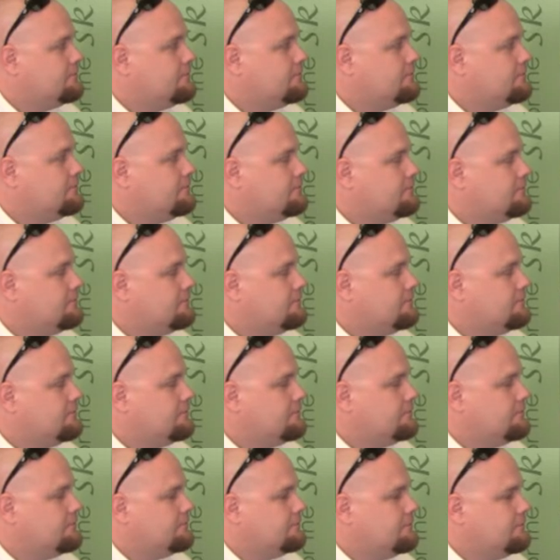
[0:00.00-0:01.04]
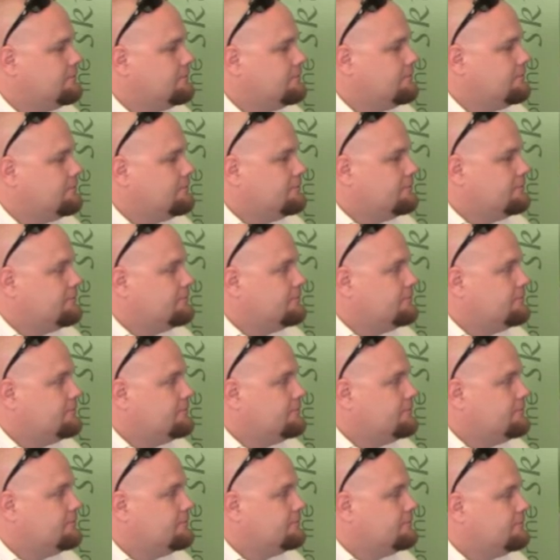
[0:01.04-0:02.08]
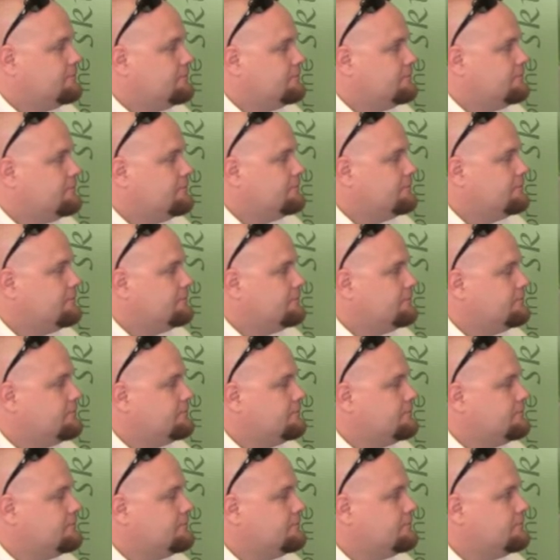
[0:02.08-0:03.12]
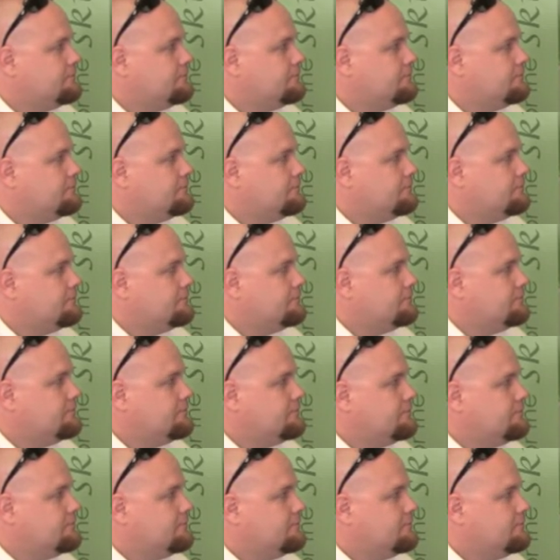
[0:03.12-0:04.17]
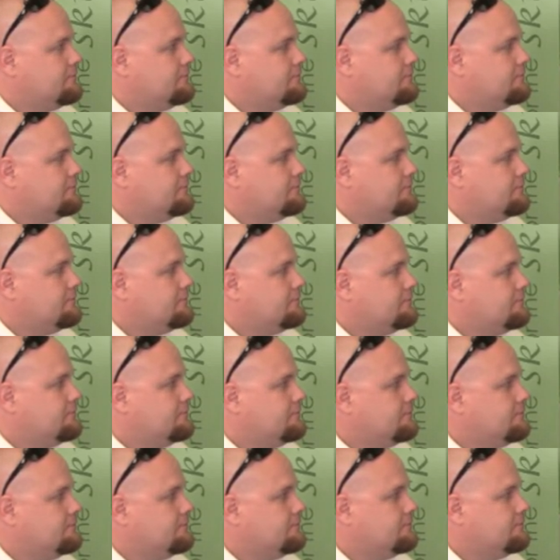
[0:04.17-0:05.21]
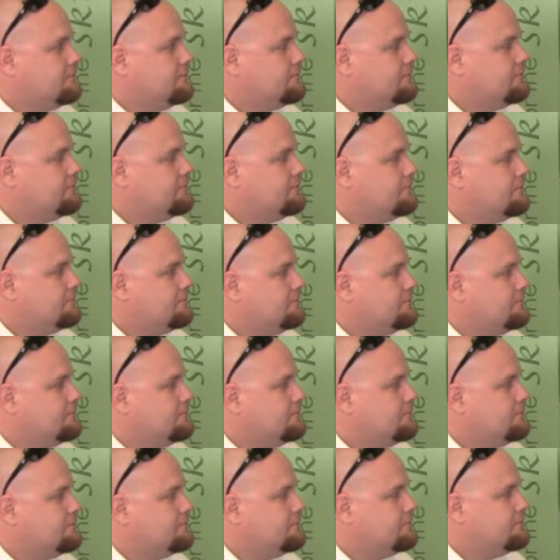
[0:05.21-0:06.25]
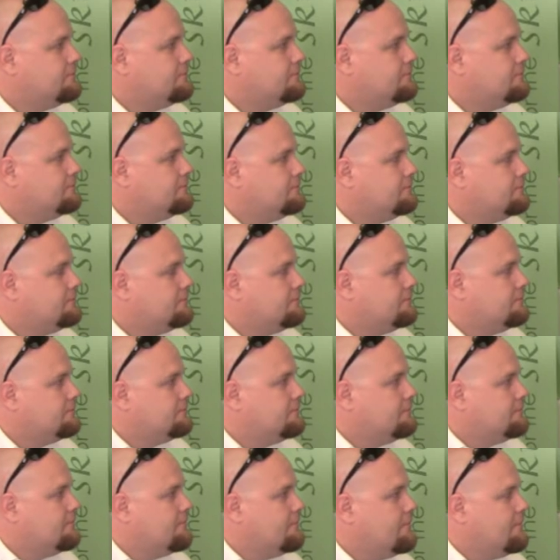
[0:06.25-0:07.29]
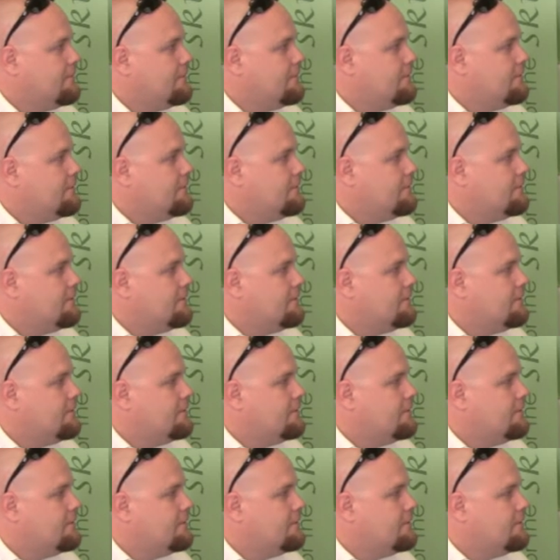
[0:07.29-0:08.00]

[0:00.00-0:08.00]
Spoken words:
[no speech]